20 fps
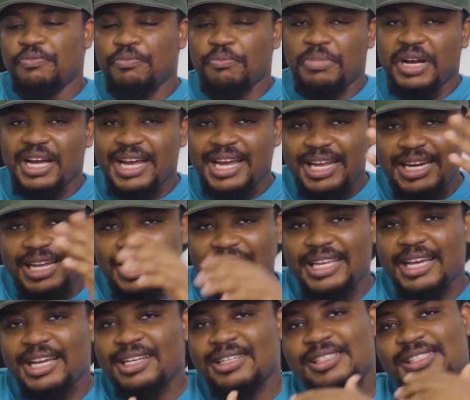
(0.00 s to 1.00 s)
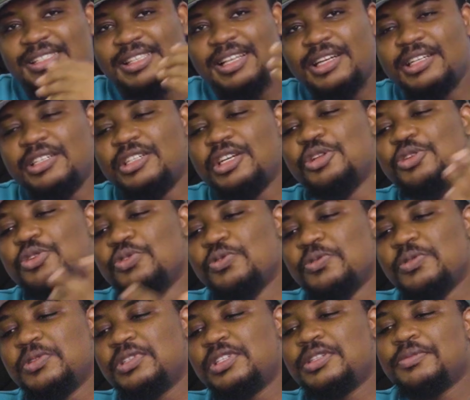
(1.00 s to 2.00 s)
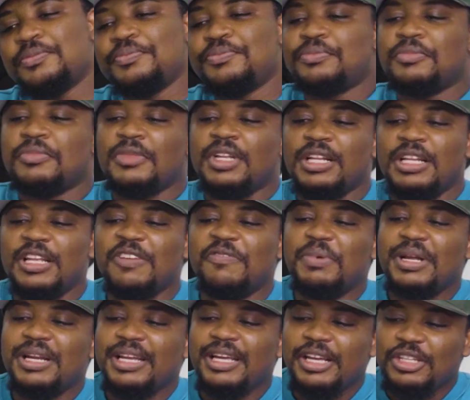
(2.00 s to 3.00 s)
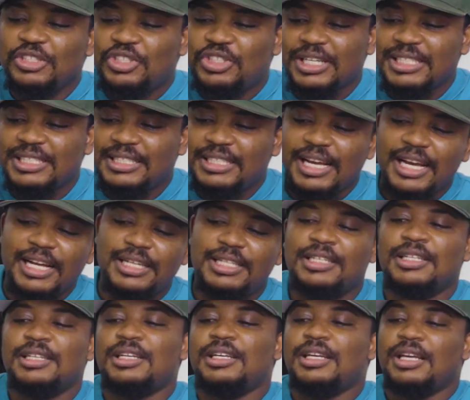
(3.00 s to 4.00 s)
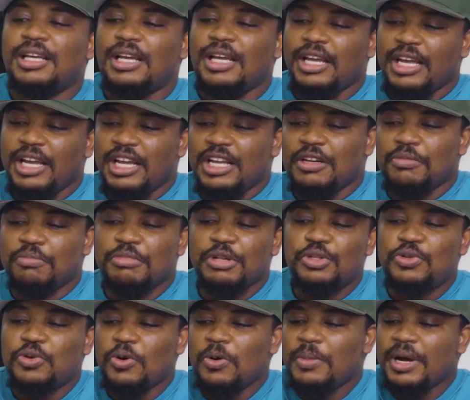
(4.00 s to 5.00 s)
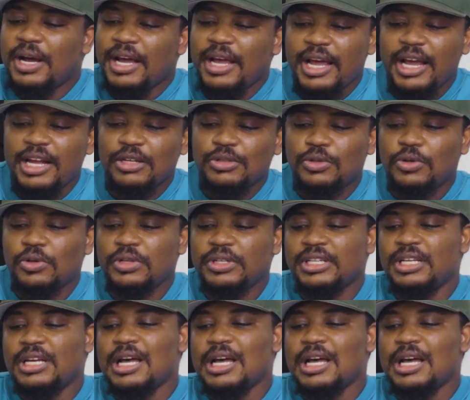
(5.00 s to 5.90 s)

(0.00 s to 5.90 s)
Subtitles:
Bayern, again, still in the news. They've been interested in Mitoma and Cody